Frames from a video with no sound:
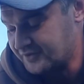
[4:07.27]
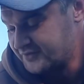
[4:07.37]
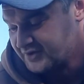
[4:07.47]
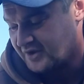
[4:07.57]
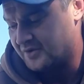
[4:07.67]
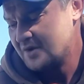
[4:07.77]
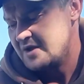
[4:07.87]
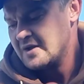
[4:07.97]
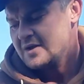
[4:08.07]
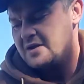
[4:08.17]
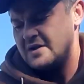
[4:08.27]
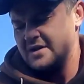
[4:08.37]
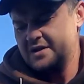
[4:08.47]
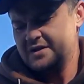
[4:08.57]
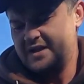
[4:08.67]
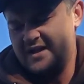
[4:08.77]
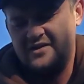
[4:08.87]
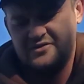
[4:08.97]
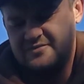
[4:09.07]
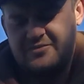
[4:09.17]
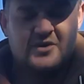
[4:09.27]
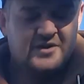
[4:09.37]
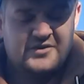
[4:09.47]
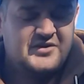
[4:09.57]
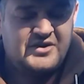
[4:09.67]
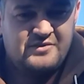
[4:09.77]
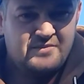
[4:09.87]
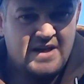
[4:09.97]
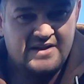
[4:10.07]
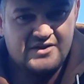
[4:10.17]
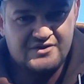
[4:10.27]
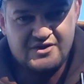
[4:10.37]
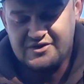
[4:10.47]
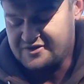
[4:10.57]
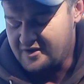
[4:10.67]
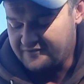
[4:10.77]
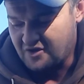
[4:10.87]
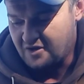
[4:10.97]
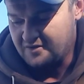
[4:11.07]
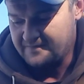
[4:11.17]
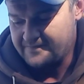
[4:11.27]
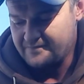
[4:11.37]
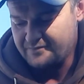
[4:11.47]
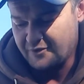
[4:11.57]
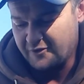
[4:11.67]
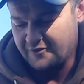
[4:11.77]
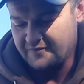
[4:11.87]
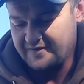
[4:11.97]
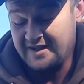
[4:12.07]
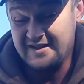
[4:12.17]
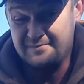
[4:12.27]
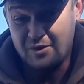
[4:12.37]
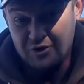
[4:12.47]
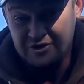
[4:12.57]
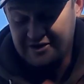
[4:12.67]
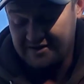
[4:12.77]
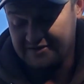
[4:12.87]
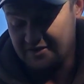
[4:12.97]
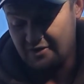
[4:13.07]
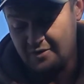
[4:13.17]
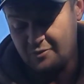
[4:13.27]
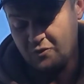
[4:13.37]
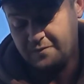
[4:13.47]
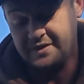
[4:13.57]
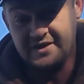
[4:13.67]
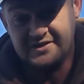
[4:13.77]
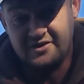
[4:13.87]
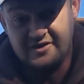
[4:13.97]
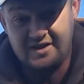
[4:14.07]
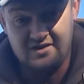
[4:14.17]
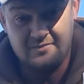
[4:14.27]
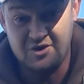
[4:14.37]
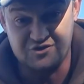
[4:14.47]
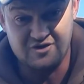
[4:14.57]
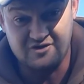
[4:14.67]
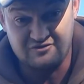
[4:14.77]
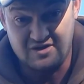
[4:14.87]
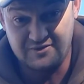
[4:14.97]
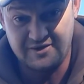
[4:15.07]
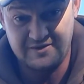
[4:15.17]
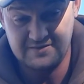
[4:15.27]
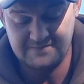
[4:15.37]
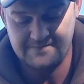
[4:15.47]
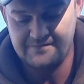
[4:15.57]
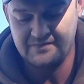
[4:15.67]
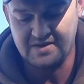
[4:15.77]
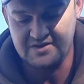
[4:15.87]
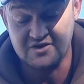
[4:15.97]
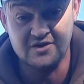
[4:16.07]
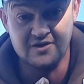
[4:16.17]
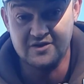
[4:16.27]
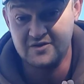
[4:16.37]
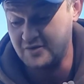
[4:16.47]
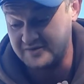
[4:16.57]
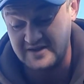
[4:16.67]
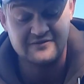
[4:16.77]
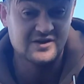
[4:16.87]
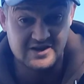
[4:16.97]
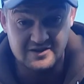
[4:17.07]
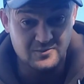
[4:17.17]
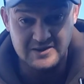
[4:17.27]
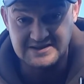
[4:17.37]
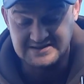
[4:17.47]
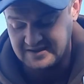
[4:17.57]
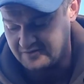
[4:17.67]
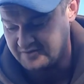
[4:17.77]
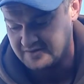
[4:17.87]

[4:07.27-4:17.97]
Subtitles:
So yeah, those are probably the two main concerns that I've got. But the added bonus is I'm hoping that it's going to keep the moisture in the ground. It's going to definitely keep the weeds down.